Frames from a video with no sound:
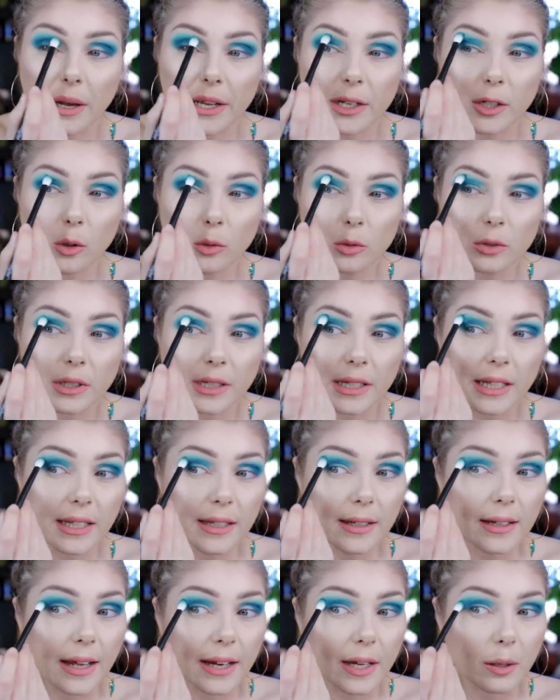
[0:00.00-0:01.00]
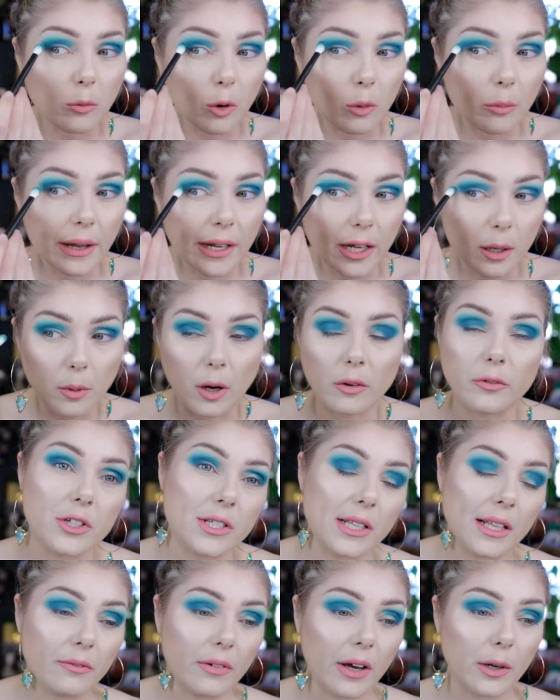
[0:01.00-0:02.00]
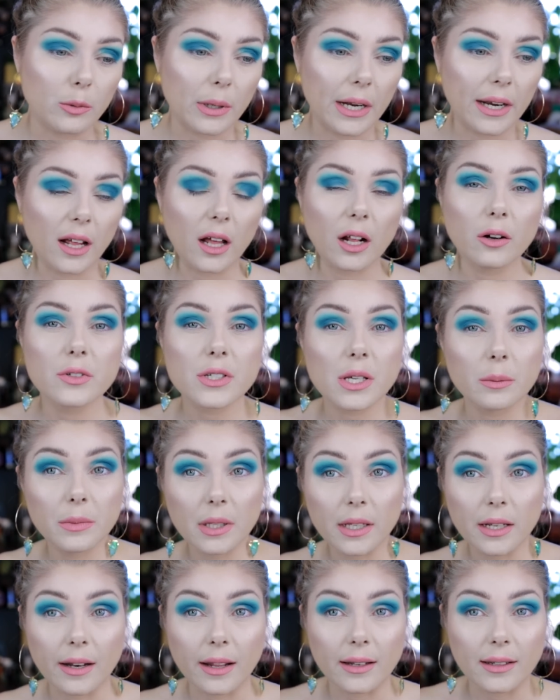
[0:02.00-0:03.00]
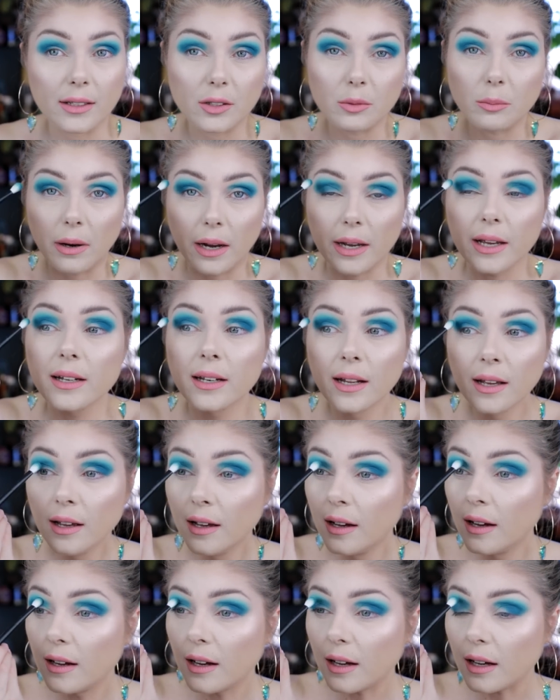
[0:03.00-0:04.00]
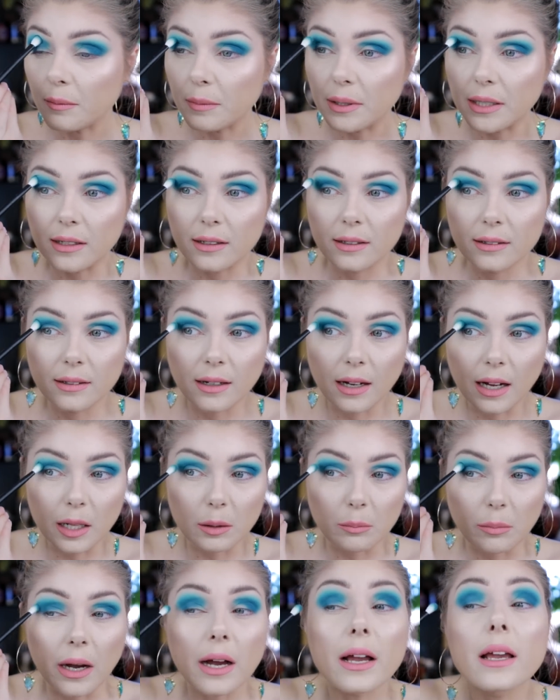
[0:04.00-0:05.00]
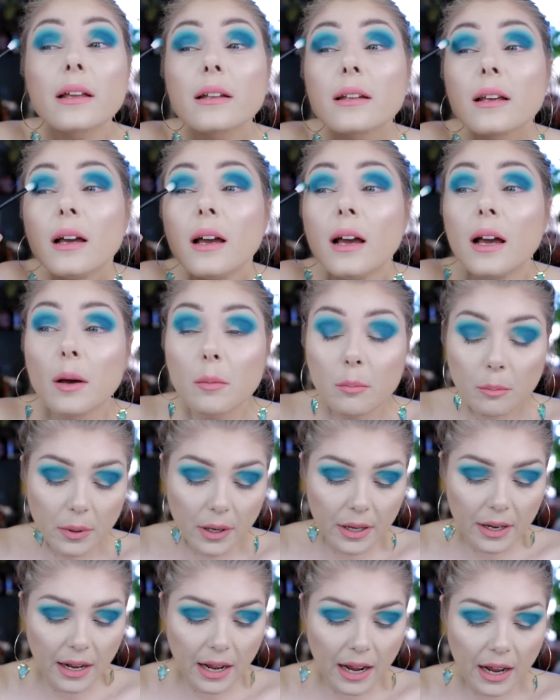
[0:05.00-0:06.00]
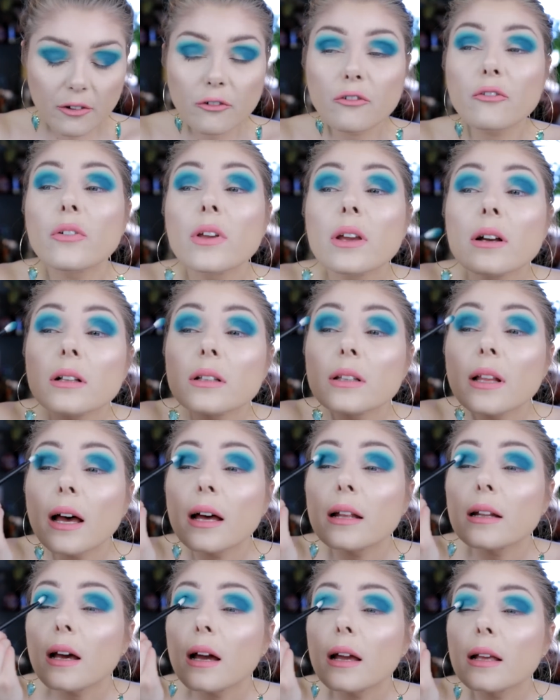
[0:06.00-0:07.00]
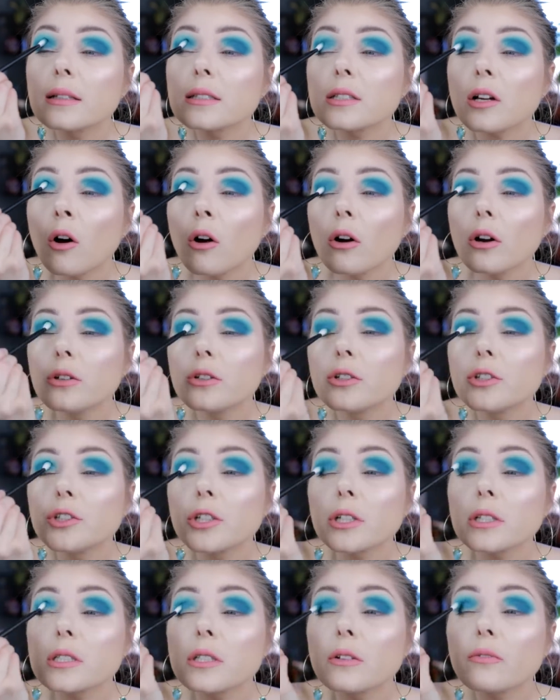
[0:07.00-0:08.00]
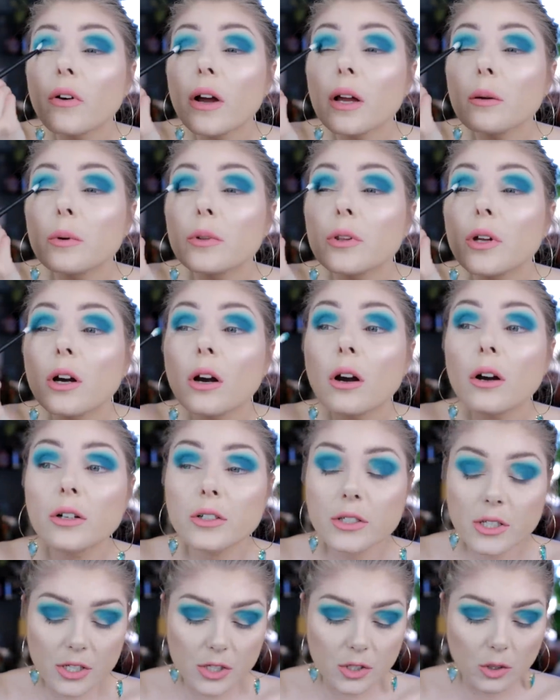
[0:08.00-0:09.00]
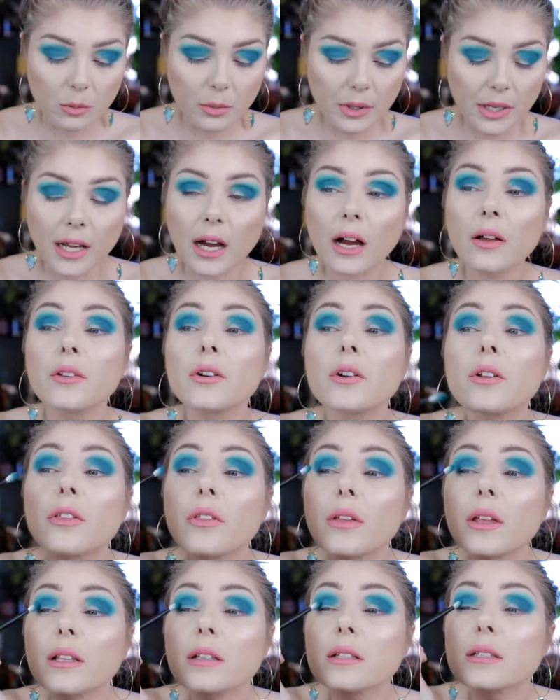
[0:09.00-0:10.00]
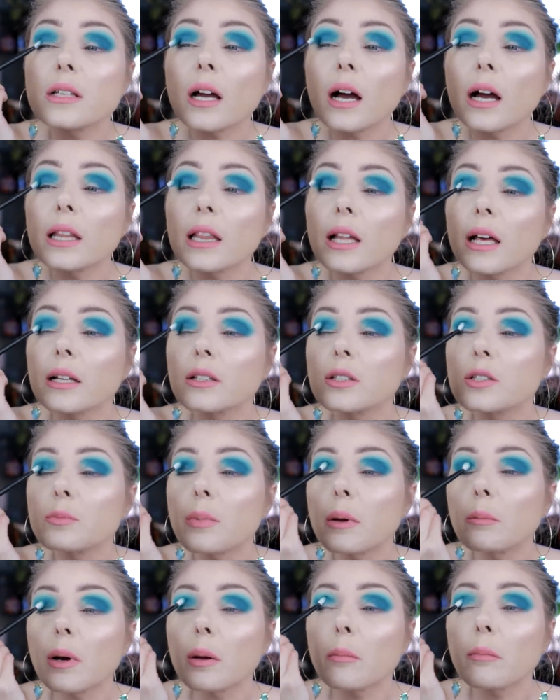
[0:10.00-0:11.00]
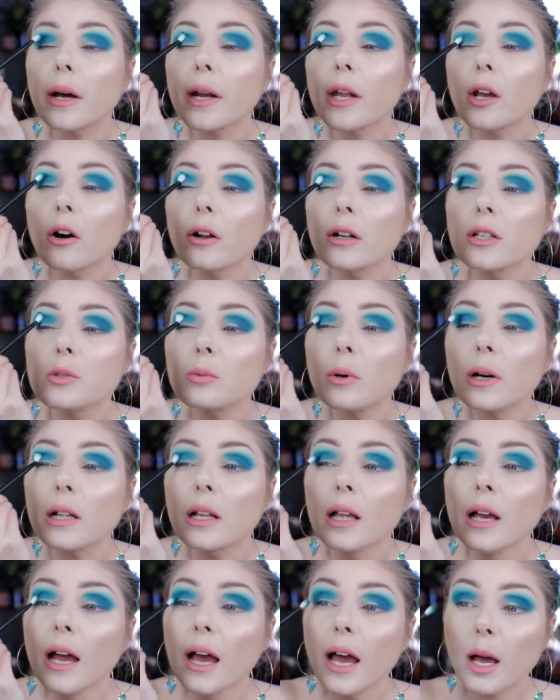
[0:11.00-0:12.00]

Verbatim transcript: I don't need any more makeup. Obviously if I ran out of something and I need to buy it, I mean, I'll buy it. But I feel that it's hard to justify when there are so many other things I'd like to spend my money on as well.